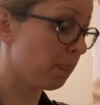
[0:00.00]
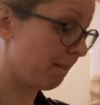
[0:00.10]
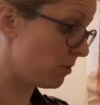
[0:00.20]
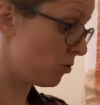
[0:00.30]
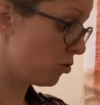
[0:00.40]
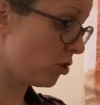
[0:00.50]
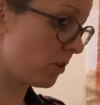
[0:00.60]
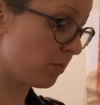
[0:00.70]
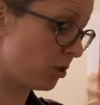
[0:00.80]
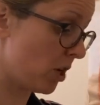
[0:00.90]
It's
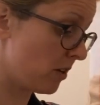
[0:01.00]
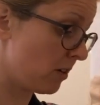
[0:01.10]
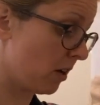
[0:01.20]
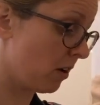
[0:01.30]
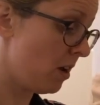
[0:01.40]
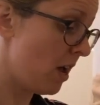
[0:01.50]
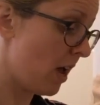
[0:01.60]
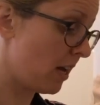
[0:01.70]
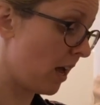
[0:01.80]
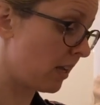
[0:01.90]
just majestic,
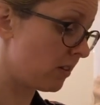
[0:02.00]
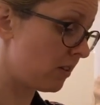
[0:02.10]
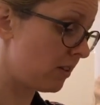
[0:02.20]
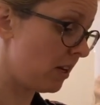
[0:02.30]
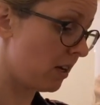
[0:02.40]
and I can see